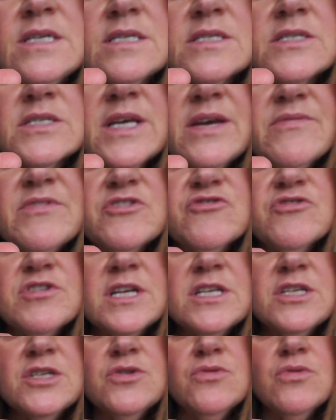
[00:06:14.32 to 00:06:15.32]
seven hundred
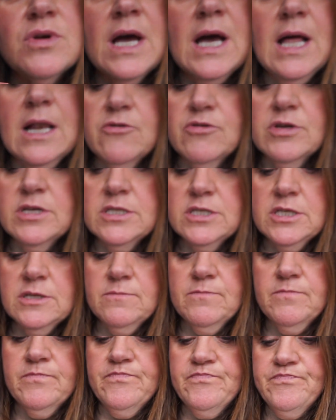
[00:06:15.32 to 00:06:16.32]
ninety-two calories.
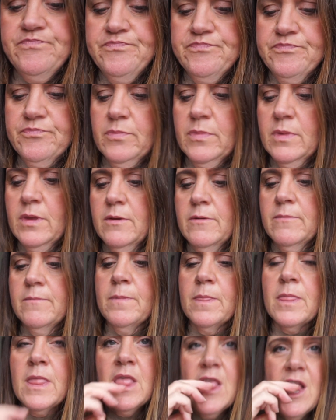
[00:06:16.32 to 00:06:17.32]

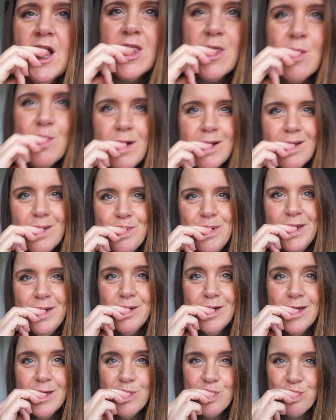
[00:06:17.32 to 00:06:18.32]
That's tomato
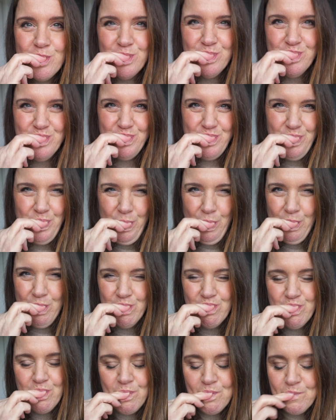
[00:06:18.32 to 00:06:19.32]
puree.
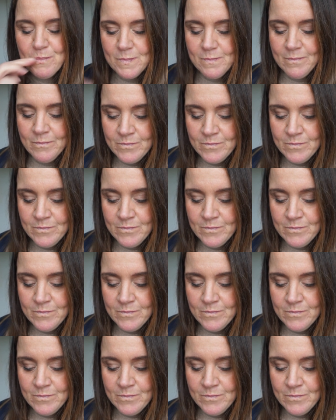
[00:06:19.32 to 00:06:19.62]
Mm.